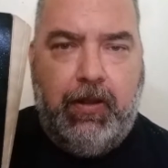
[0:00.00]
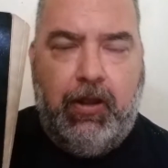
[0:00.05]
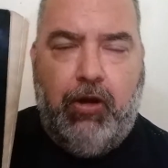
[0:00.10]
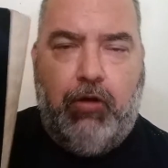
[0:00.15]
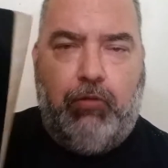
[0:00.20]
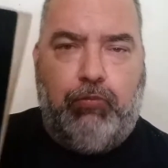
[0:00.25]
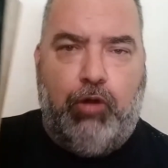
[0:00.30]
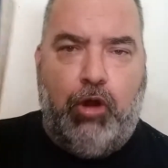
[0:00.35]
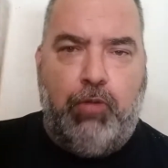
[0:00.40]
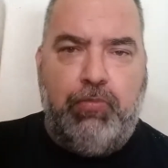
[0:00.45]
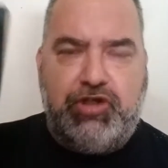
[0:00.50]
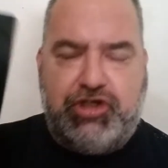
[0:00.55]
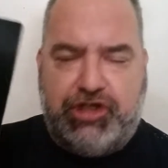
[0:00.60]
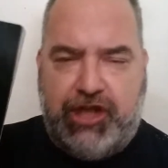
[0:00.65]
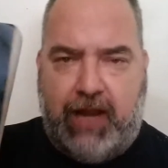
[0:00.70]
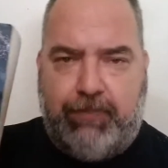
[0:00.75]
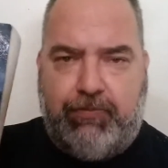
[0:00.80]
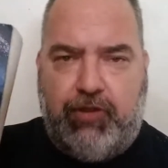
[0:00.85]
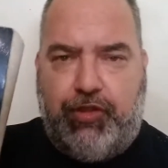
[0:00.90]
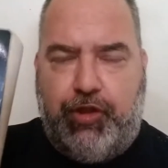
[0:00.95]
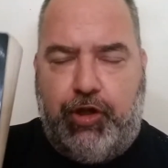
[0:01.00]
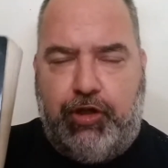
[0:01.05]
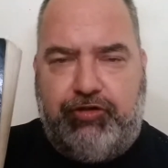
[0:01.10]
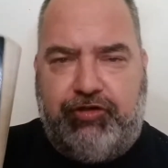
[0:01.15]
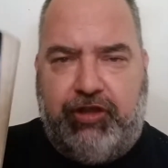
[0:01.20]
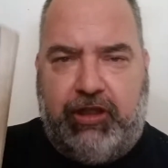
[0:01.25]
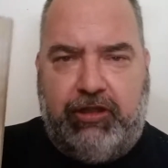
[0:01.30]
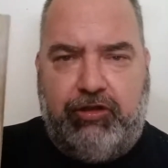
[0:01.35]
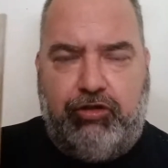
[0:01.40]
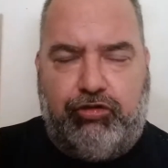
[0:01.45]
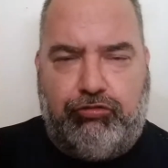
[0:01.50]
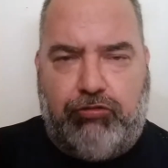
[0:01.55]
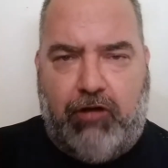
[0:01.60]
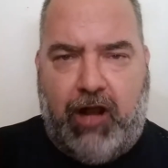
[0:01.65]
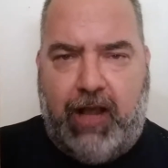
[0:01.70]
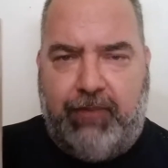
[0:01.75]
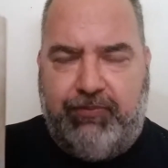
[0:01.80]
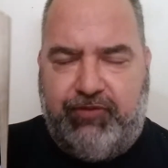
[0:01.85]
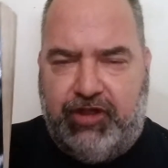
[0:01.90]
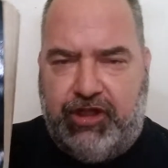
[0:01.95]
Romans chapter 13
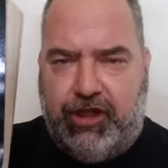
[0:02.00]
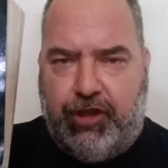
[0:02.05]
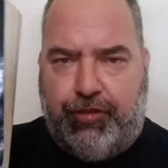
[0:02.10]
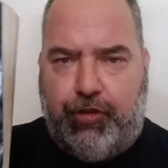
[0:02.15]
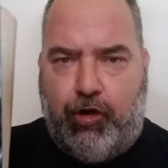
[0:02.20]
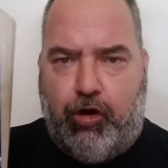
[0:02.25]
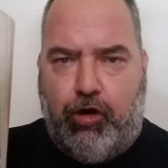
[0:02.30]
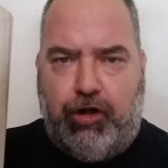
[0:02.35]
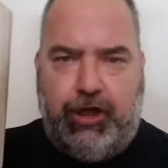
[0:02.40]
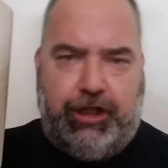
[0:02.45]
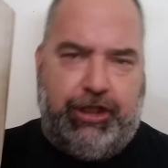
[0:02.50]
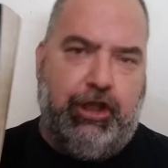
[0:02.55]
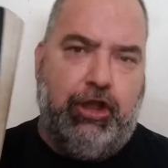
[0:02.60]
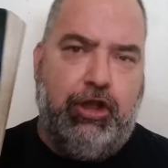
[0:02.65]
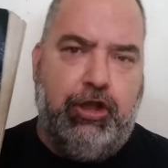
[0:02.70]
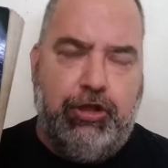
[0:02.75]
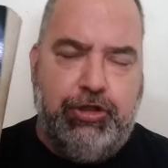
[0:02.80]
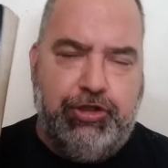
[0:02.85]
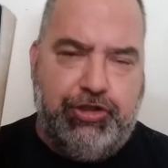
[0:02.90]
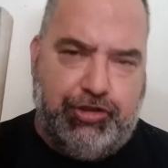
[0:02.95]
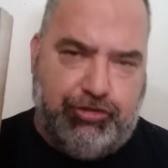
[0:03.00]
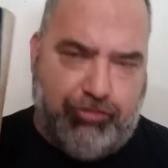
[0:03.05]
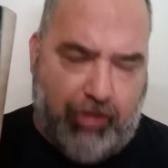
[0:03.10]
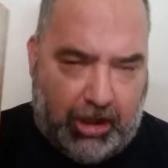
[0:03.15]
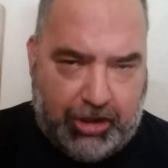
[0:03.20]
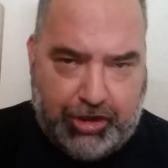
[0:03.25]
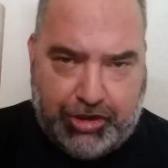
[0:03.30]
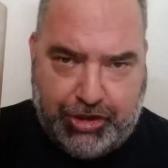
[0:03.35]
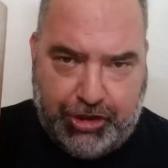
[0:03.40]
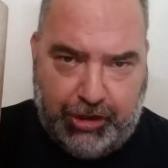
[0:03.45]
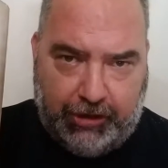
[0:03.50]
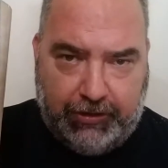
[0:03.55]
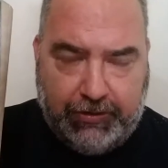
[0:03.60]
describes the authority structure.